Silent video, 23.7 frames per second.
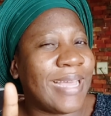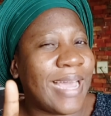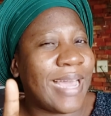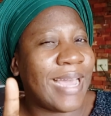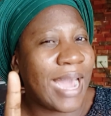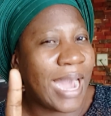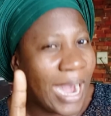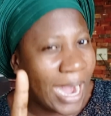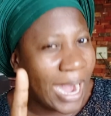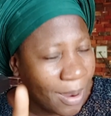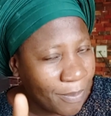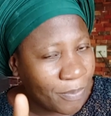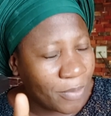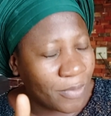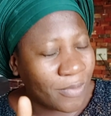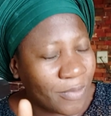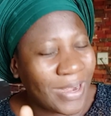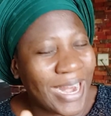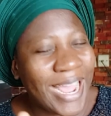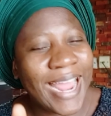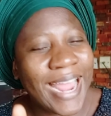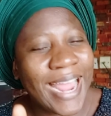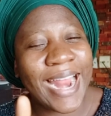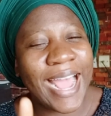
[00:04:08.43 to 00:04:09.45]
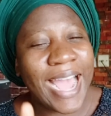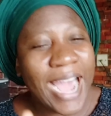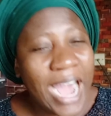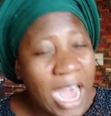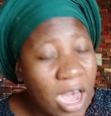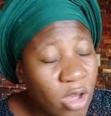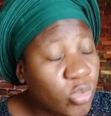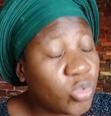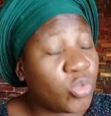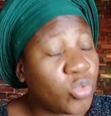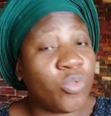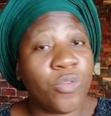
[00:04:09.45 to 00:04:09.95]
happened and
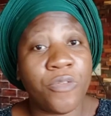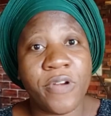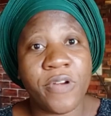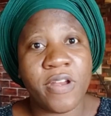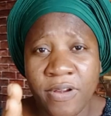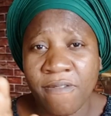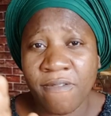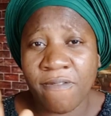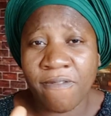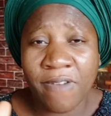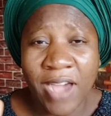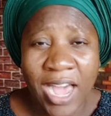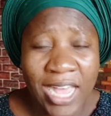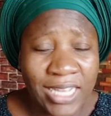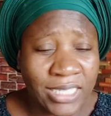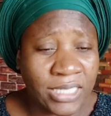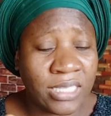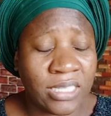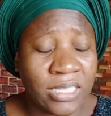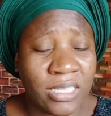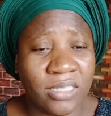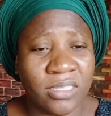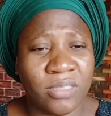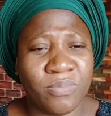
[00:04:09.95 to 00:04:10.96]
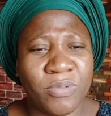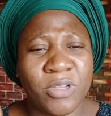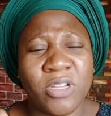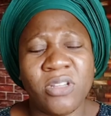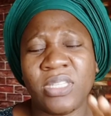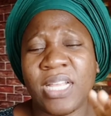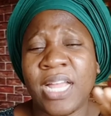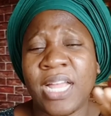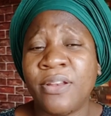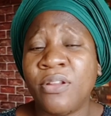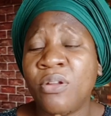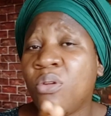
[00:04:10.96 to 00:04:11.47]
how to reverse this,
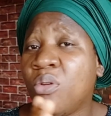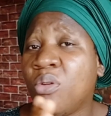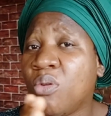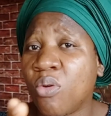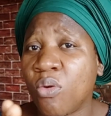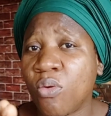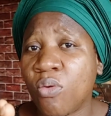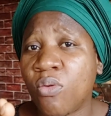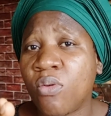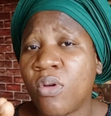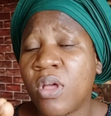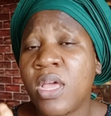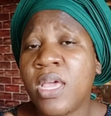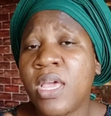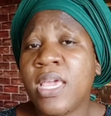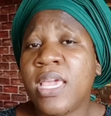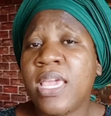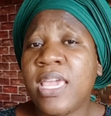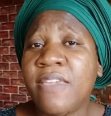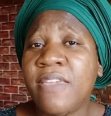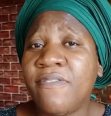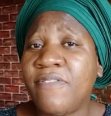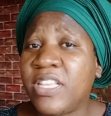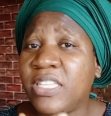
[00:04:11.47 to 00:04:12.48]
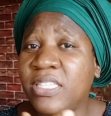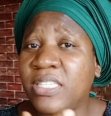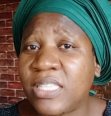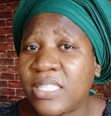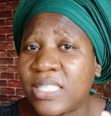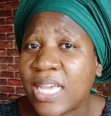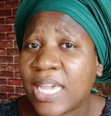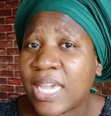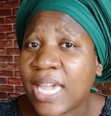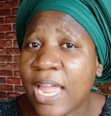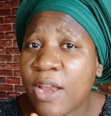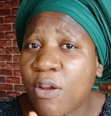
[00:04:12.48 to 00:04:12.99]
because I don't know if this is
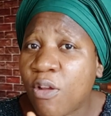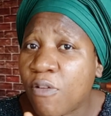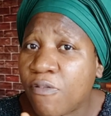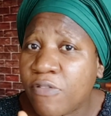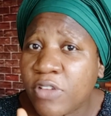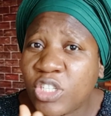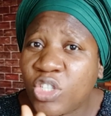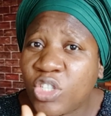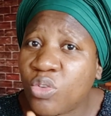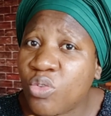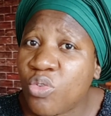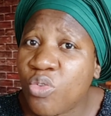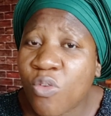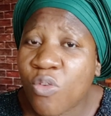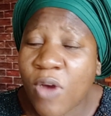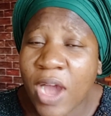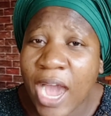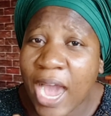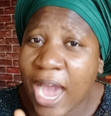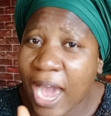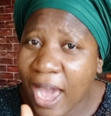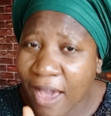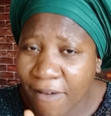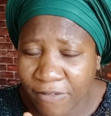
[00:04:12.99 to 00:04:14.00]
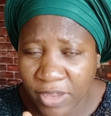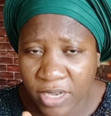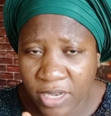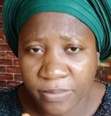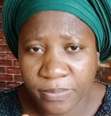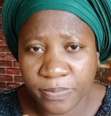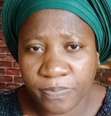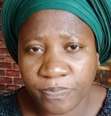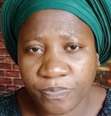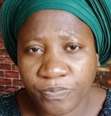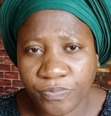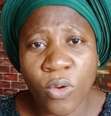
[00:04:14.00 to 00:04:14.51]
the kind of issue you're having.
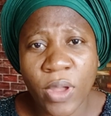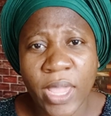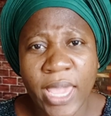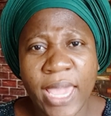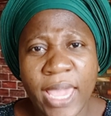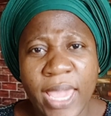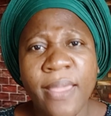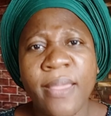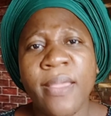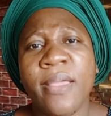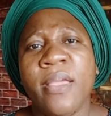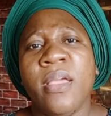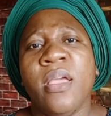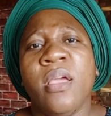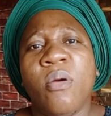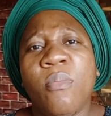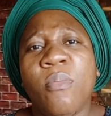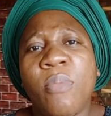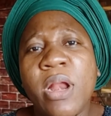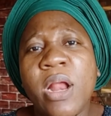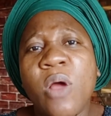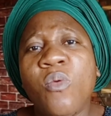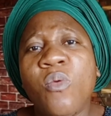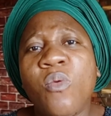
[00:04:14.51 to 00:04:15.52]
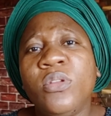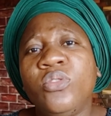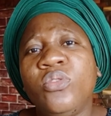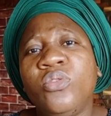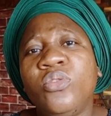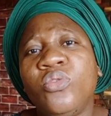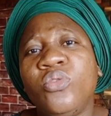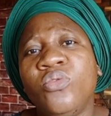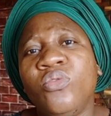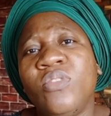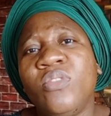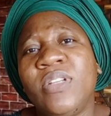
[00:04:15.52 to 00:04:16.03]
Okay, but I want you
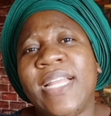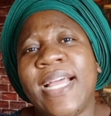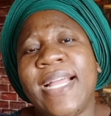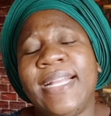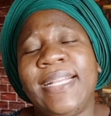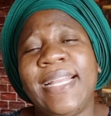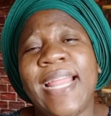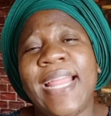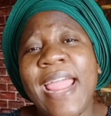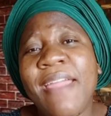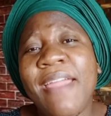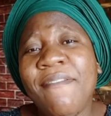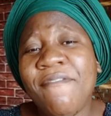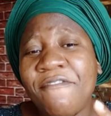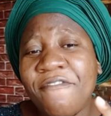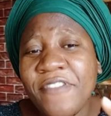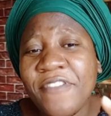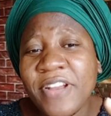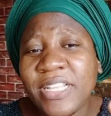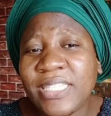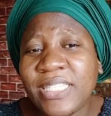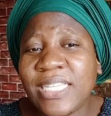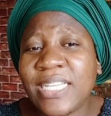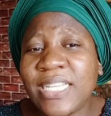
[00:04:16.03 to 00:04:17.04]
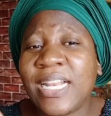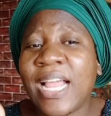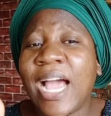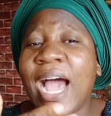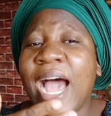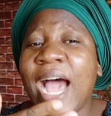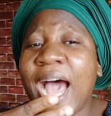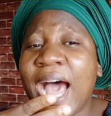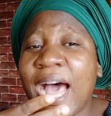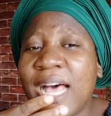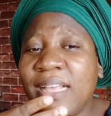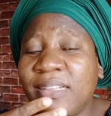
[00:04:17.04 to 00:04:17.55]
to know that everything
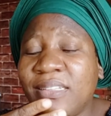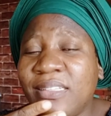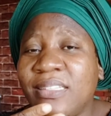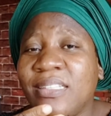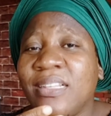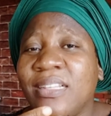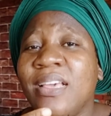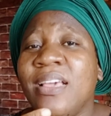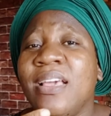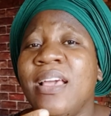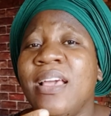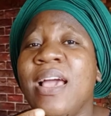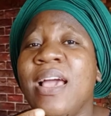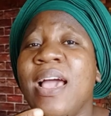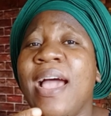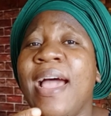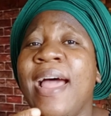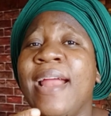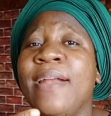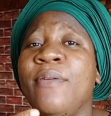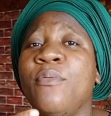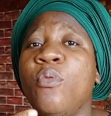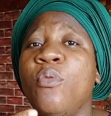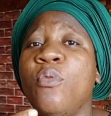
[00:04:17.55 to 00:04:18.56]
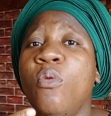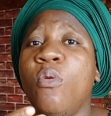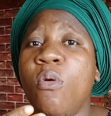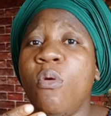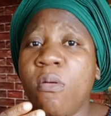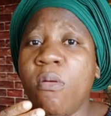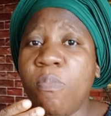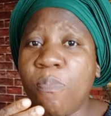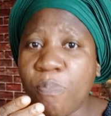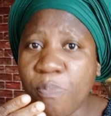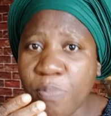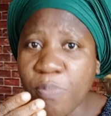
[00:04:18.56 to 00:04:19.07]
has an
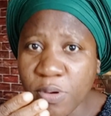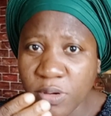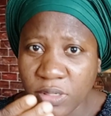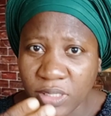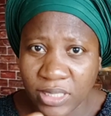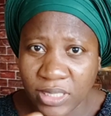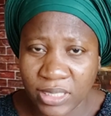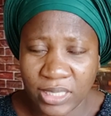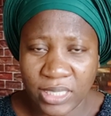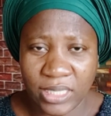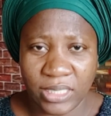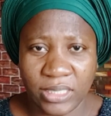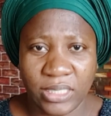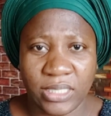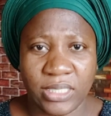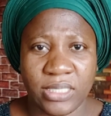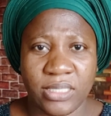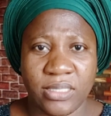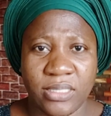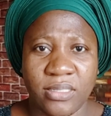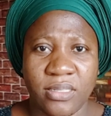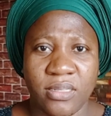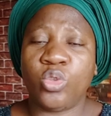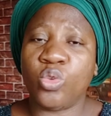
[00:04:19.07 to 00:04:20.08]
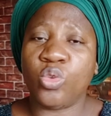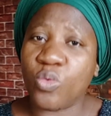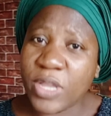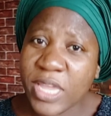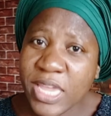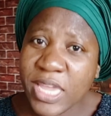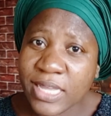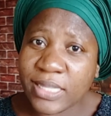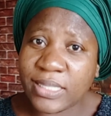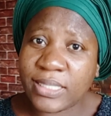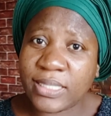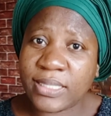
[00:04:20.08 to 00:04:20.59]
opposite to
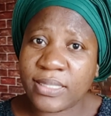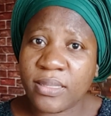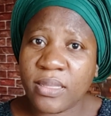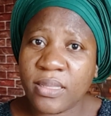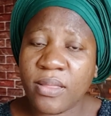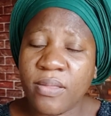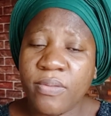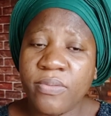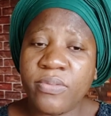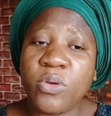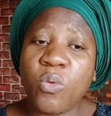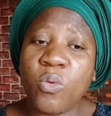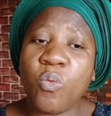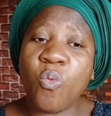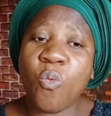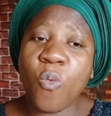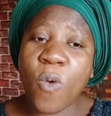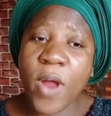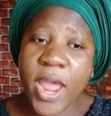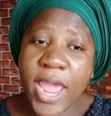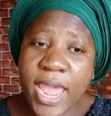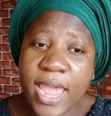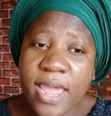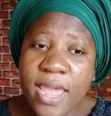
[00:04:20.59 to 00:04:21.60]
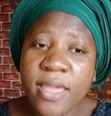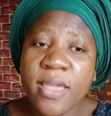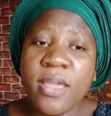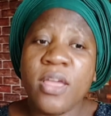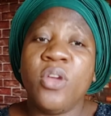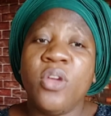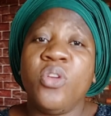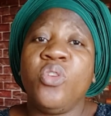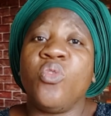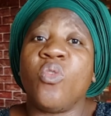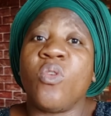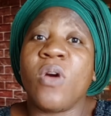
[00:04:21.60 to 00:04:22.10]
it. The way
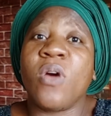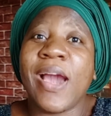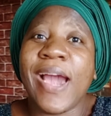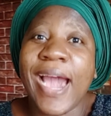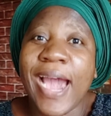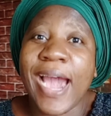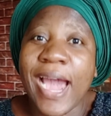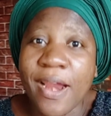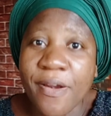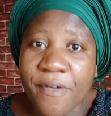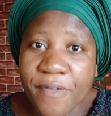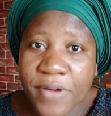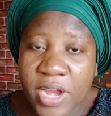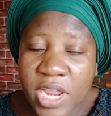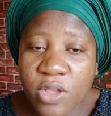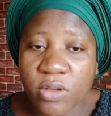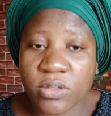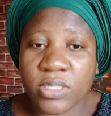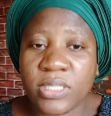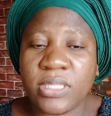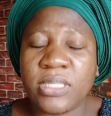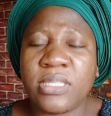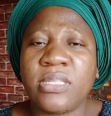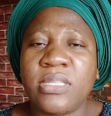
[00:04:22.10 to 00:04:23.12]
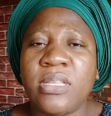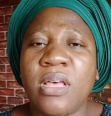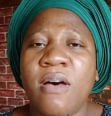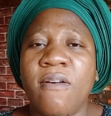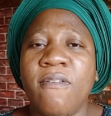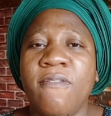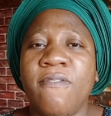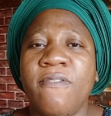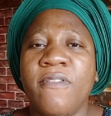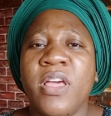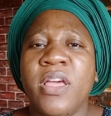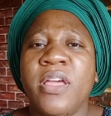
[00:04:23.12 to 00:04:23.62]
you carry
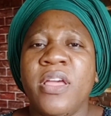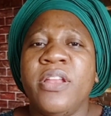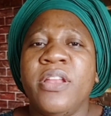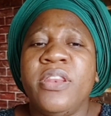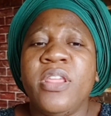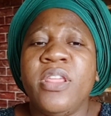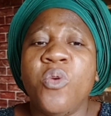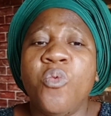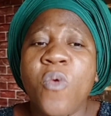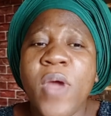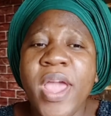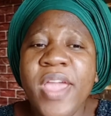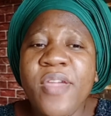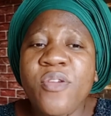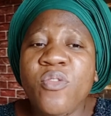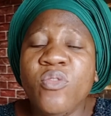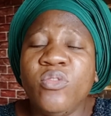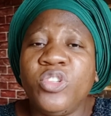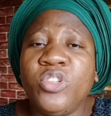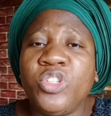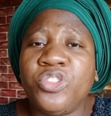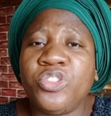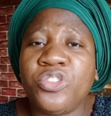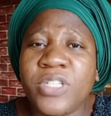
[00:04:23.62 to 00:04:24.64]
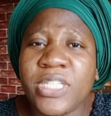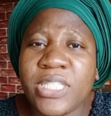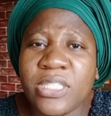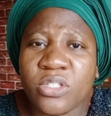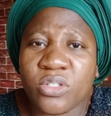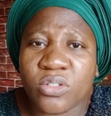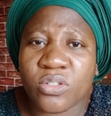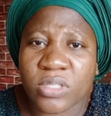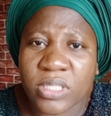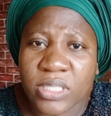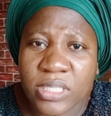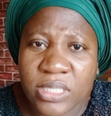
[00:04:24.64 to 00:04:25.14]
yourself, the way you
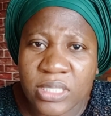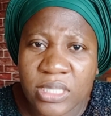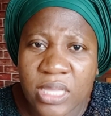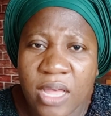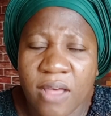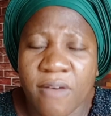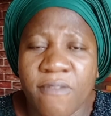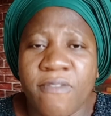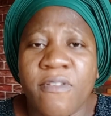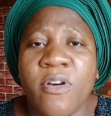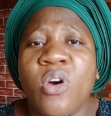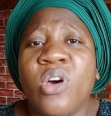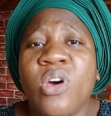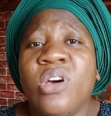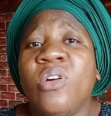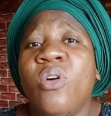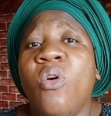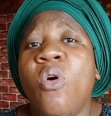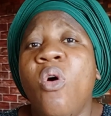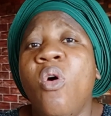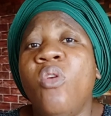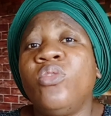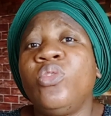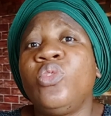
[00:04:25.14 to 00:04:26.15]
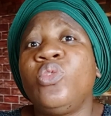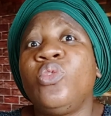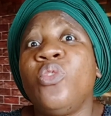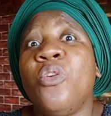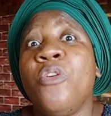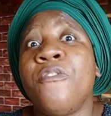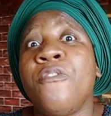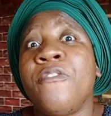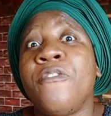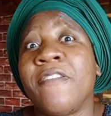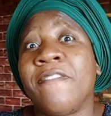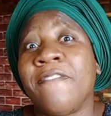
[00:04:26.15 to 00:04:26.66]
treat yourself also
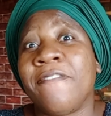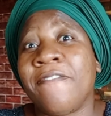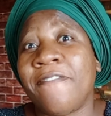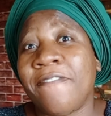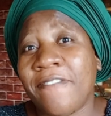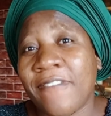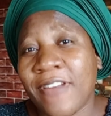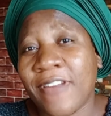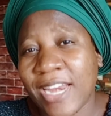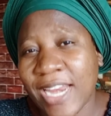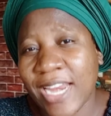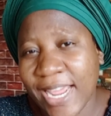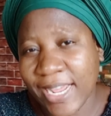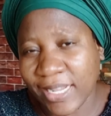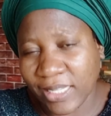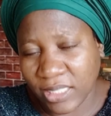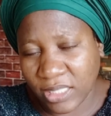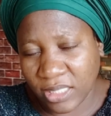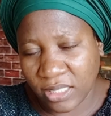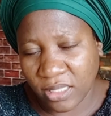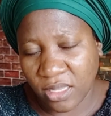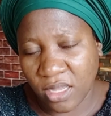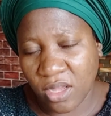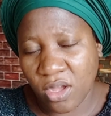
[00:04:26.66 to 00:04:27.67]
reflect